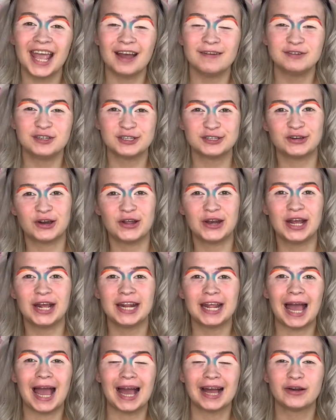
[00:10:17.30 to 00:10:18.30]
I've just gone in
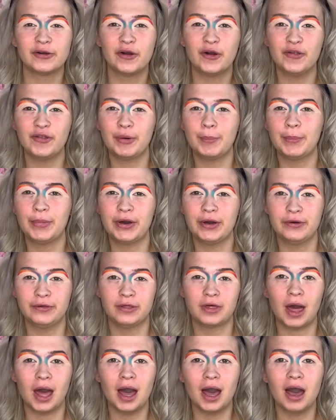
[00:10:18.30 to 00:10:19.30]
and cut them both
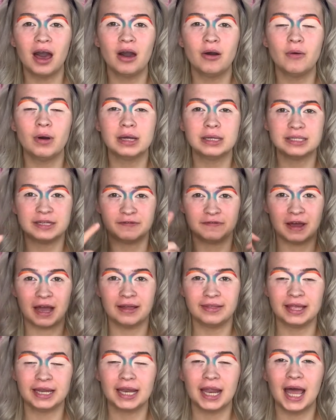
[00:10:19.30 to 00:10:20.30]
out,
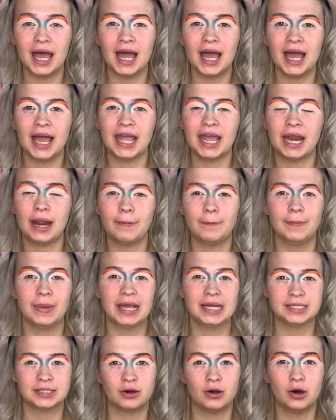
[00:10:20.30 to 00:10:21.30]
defined the line,
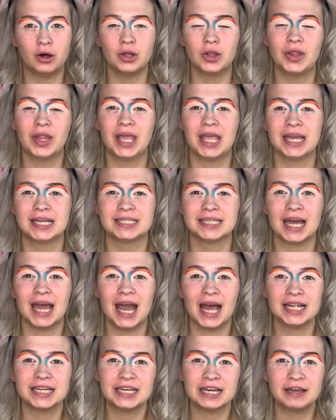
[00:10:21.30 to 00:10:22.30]
made it all neat and
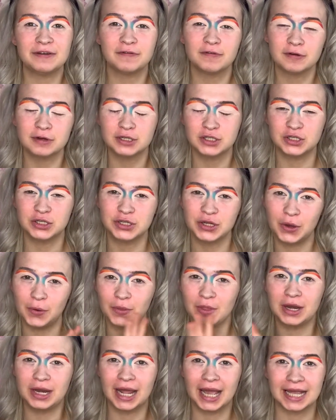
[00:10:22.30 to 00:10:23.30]
tidy for us to do
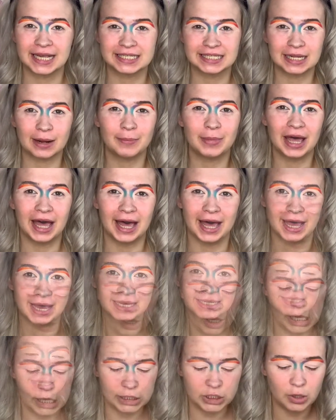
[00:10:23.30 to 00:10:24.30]
the next part.
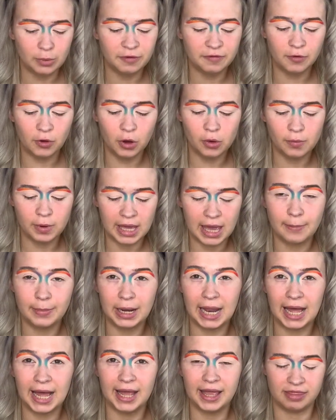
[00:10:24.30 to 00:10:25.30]
So before we
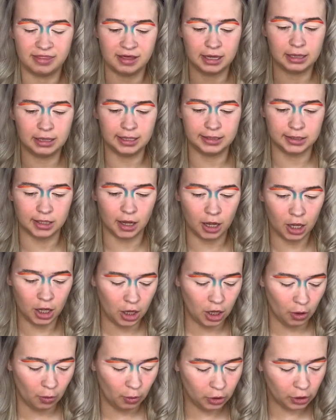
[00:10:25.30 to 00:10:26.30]
apply the glitter,
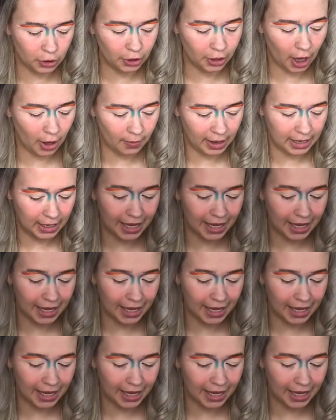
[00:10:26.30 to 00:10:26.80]
we're going to go in